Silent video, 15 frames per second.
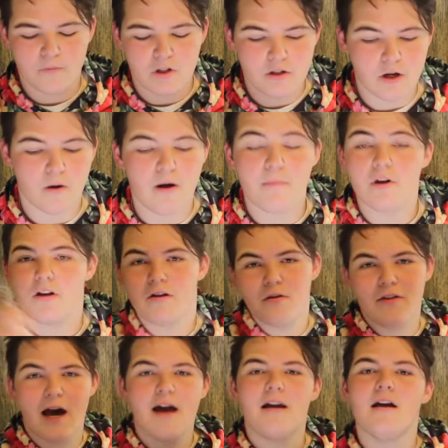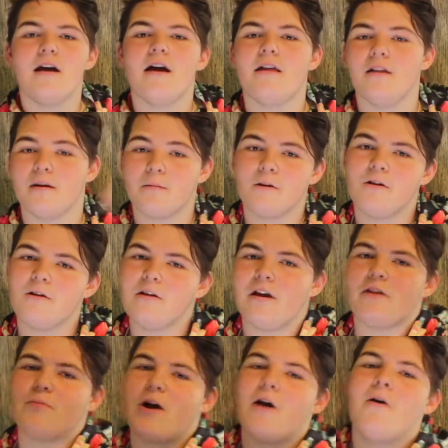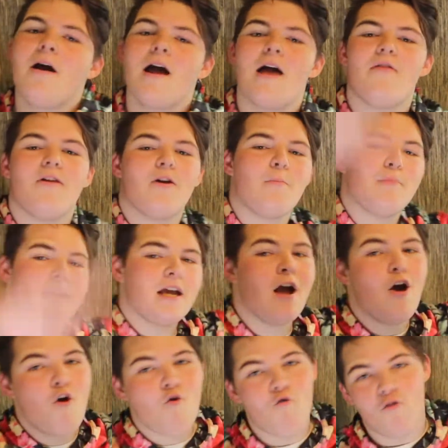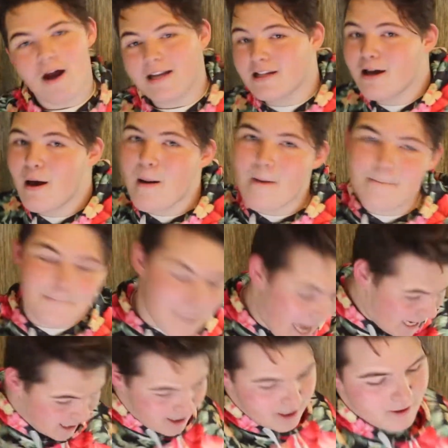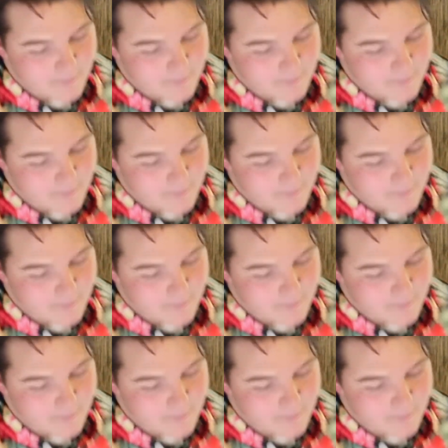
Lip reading: So I'm gonna do that, and I'm gonna do the other brow, and then I'll be right back.